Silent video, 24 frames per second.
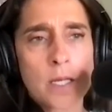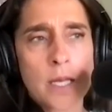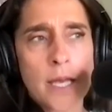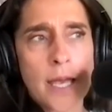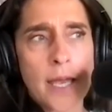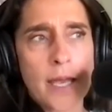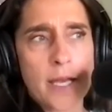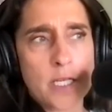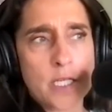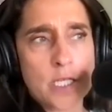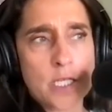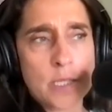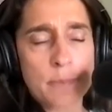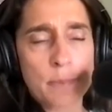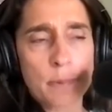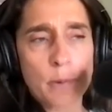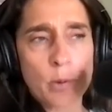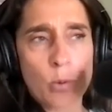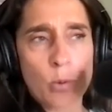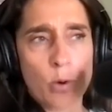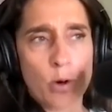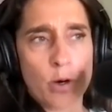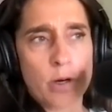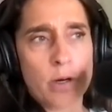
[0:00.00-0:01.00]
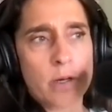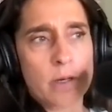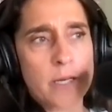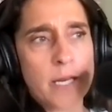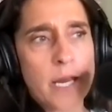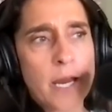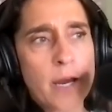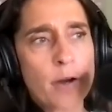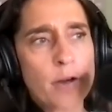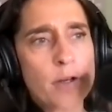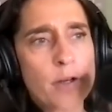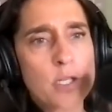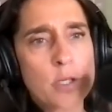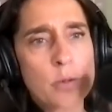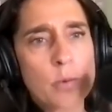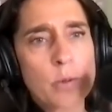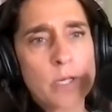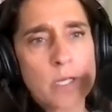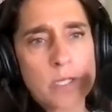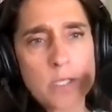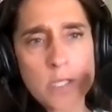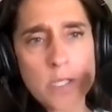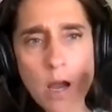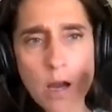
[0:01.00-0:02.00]
Explore. Karen, do you
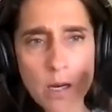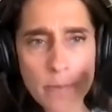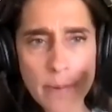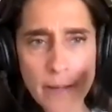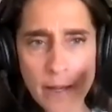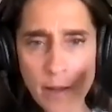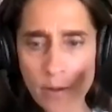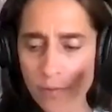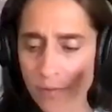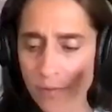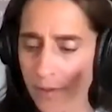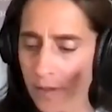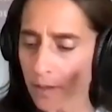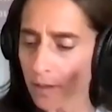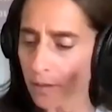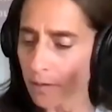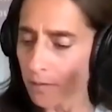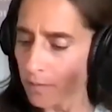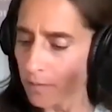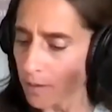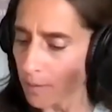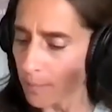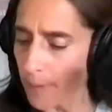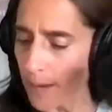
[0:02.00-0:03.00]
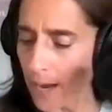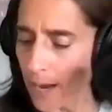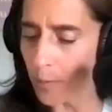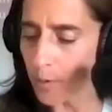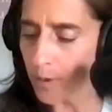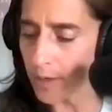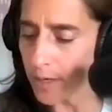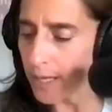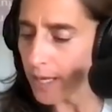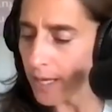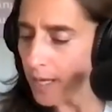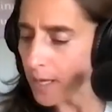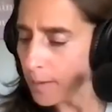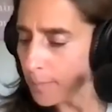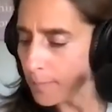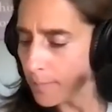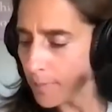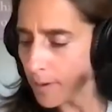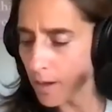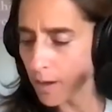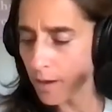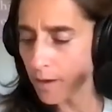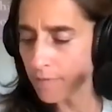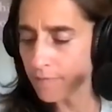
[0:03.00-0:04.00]
want to talk about the the power game
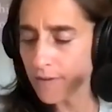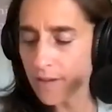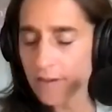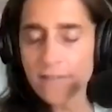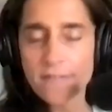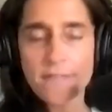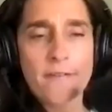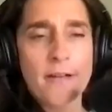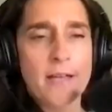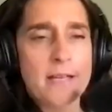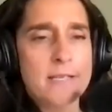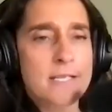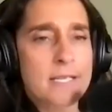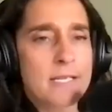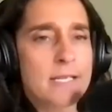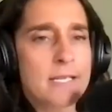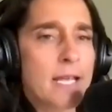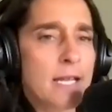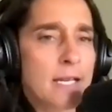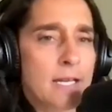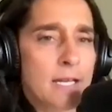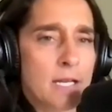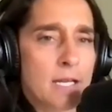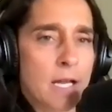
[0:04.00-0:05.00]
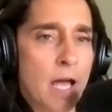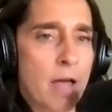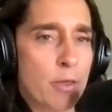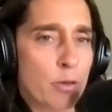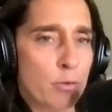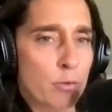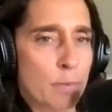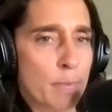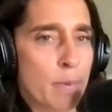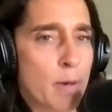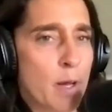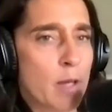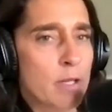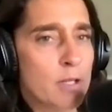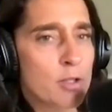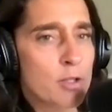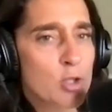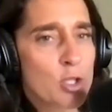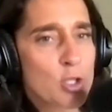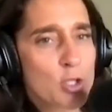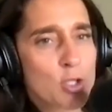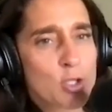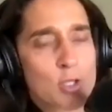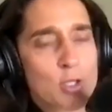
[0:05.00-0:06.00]
of fascinated
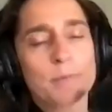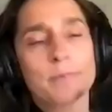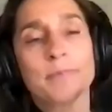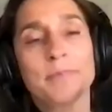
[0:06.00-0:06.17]
anthropologist?